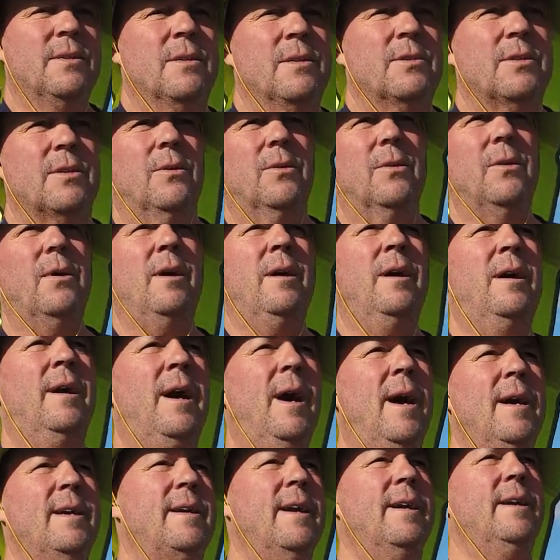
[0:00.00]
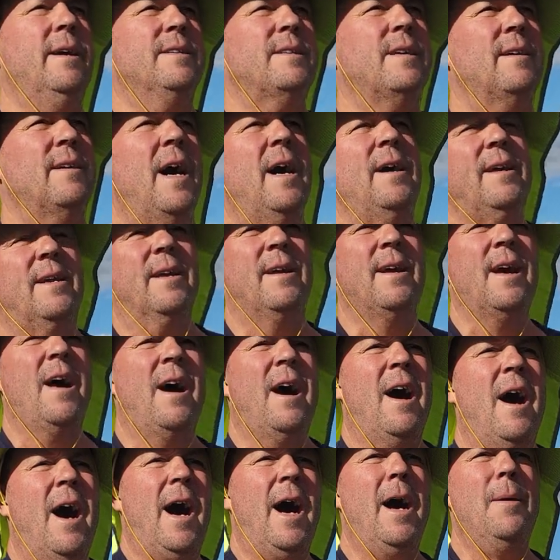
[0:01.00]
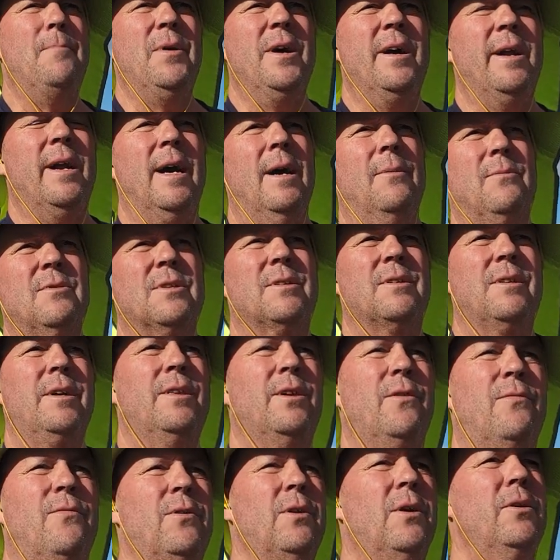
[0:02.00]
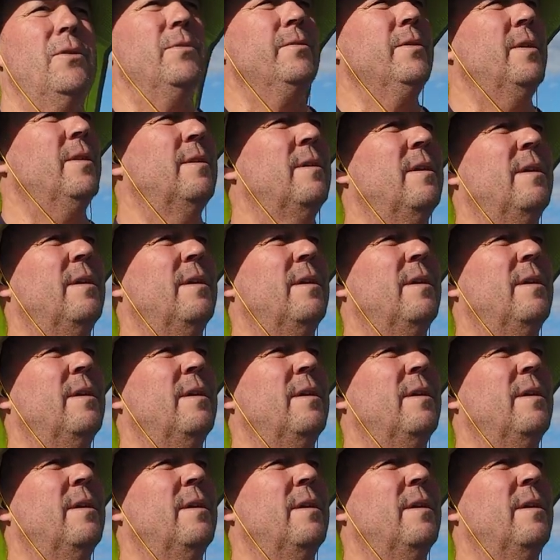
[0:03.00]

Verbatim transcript: So I guess I I bet I was on the phone,